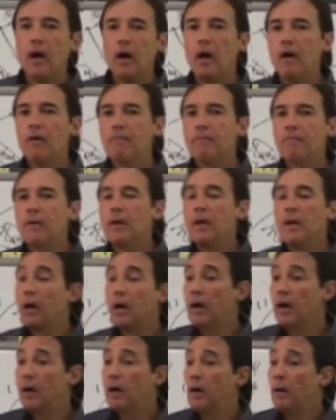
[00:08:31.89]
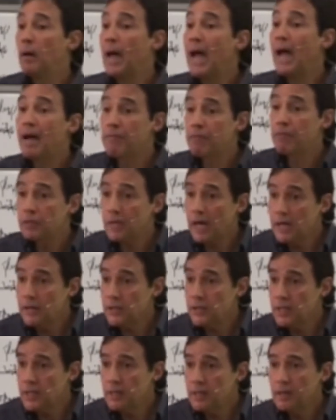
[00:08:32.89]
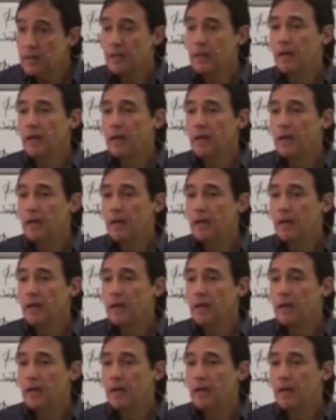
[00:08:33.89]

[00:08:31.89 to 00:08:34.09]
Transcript: of advertising,